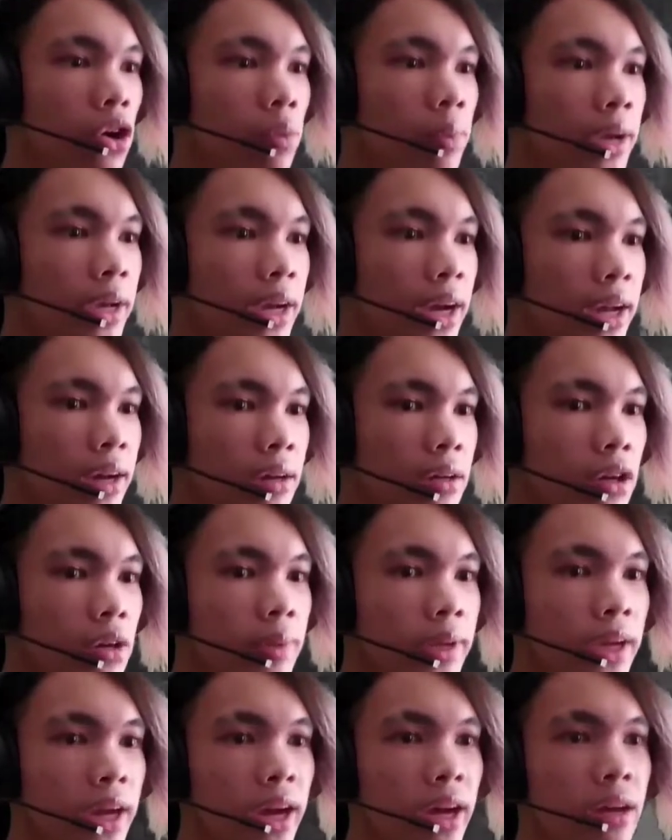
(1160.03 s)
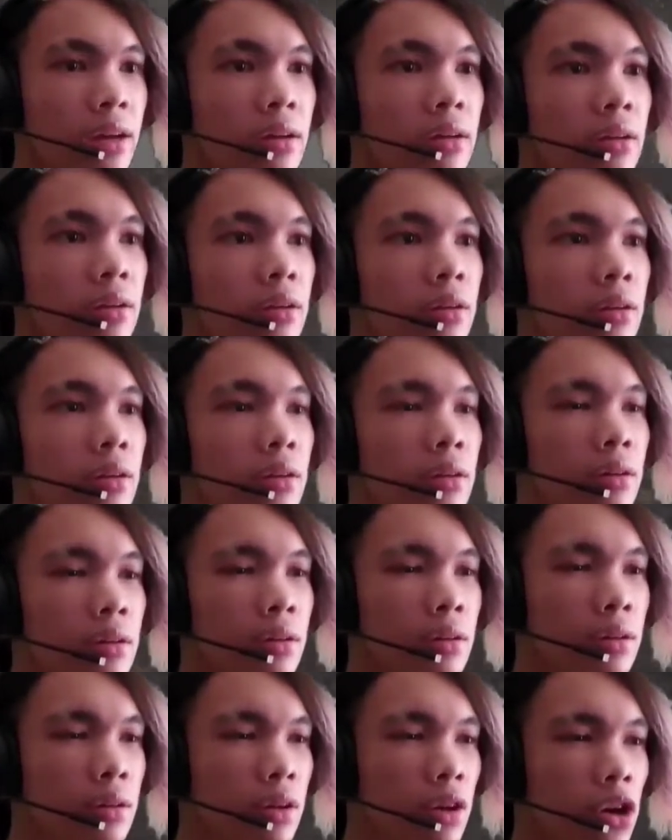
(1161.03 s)
Oh my god, oh my god.
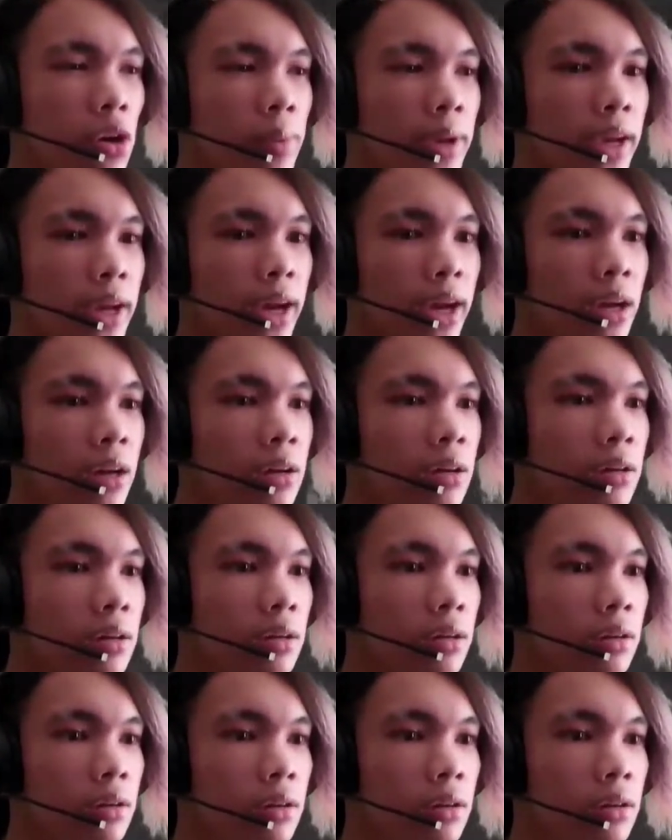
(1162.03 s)
Oh my god.